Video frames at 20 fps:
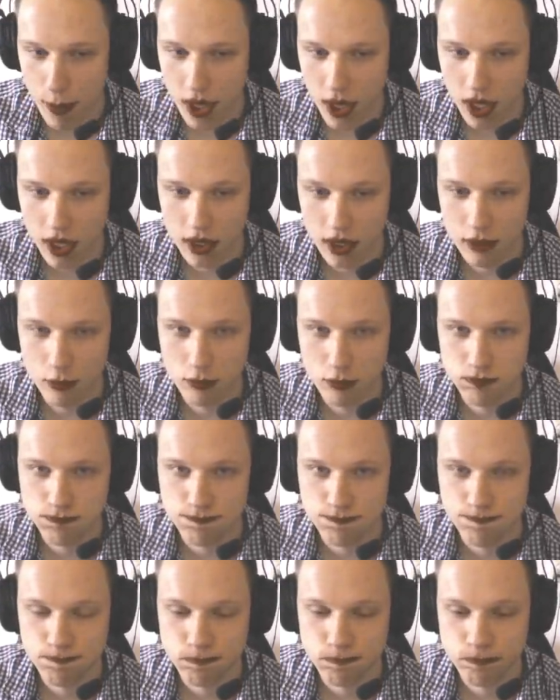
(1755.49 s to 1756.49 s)
I
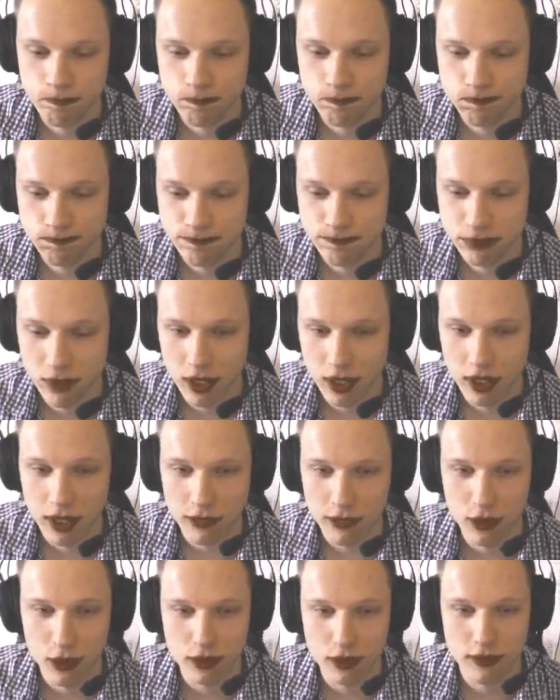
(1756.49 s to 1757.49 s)
have
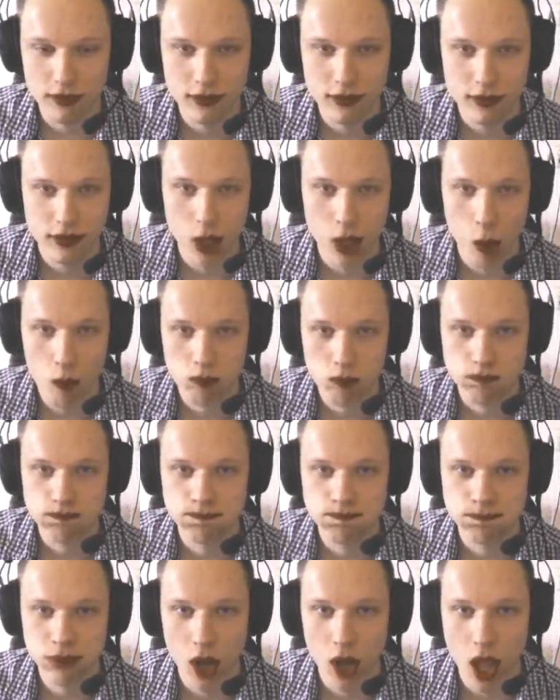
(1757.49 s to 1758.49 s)
to...
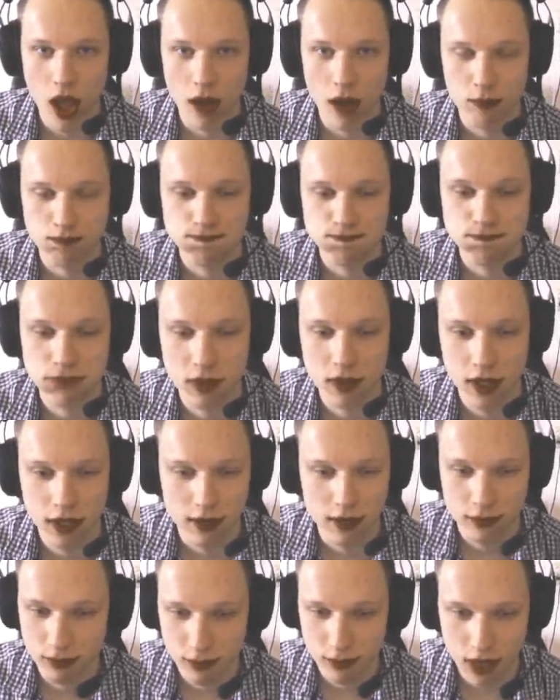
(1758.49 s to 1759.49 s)
Yeah.
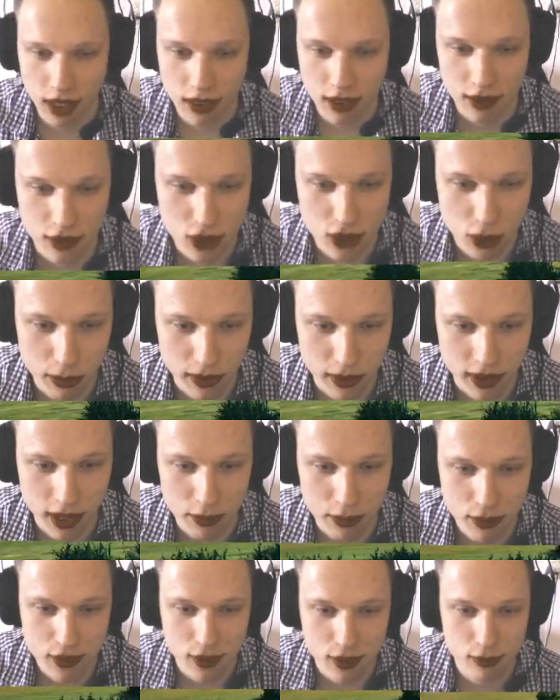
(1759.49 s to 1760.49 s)
Man, stupid
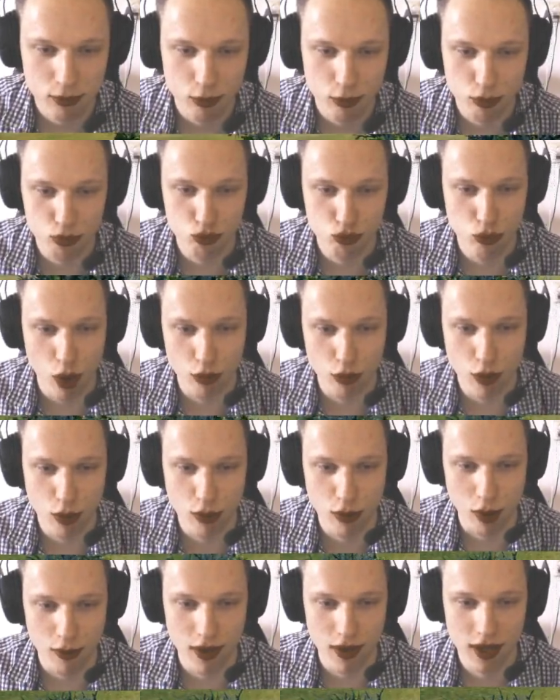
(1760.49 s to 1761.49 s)
lips. Remember.
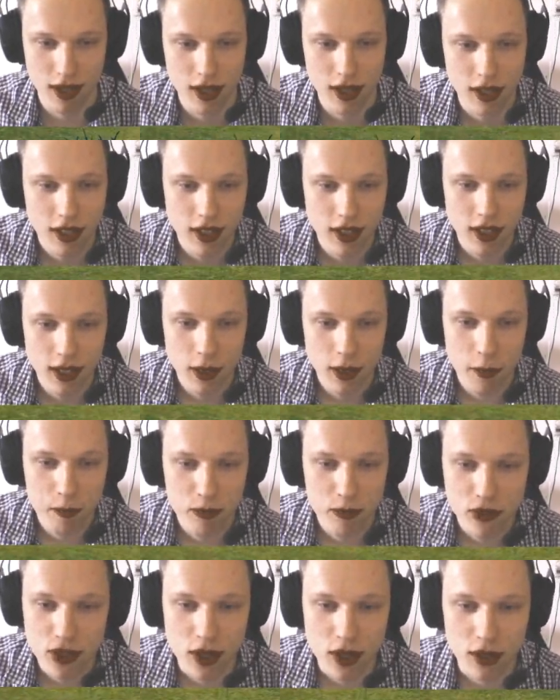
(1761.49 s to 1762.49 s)

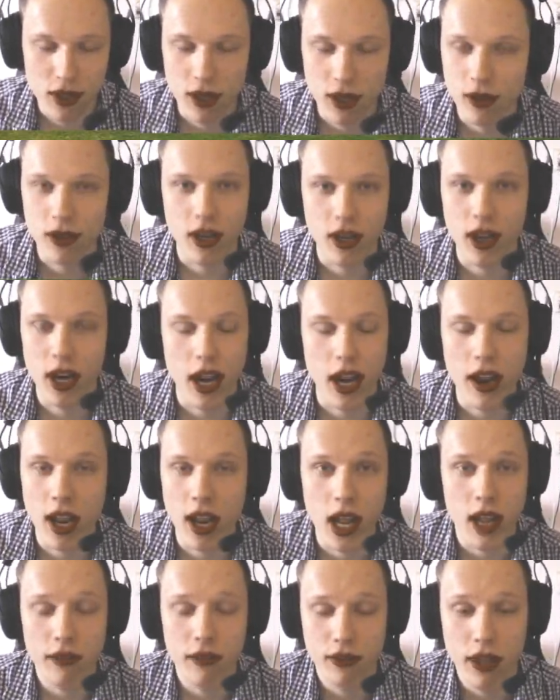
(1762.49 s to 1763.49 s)
So no, no, I
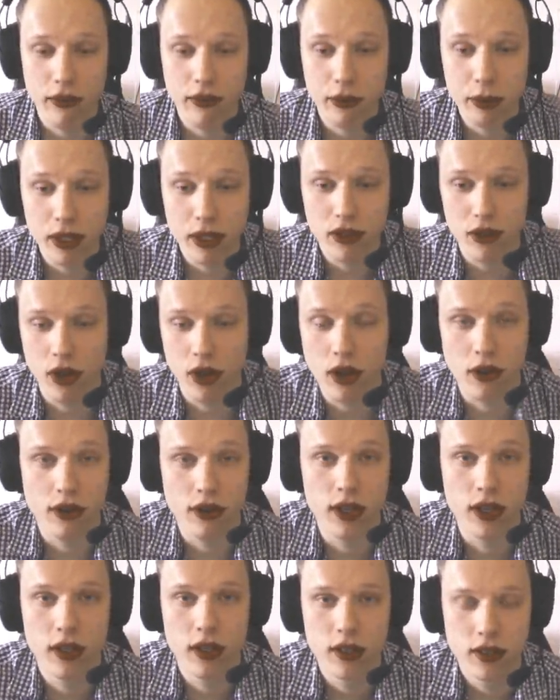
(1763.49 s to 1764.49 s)
have never been to Hungary.